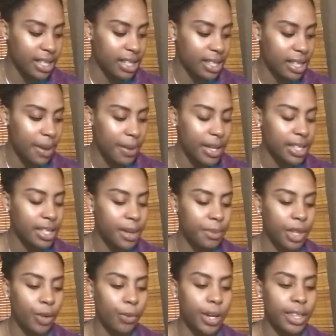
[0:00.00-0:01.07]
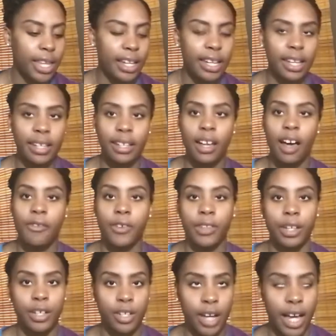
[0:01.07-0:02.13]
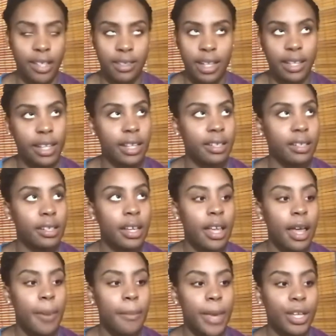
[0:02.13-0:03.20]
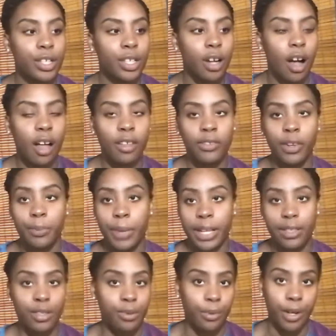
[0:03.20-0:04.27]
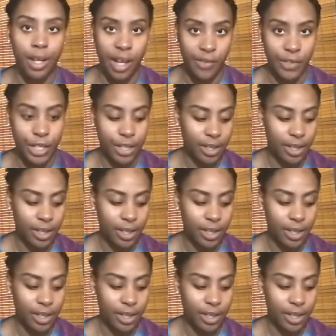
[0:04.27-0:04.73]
I mean, who was spending too much or something, if it isn't that serious.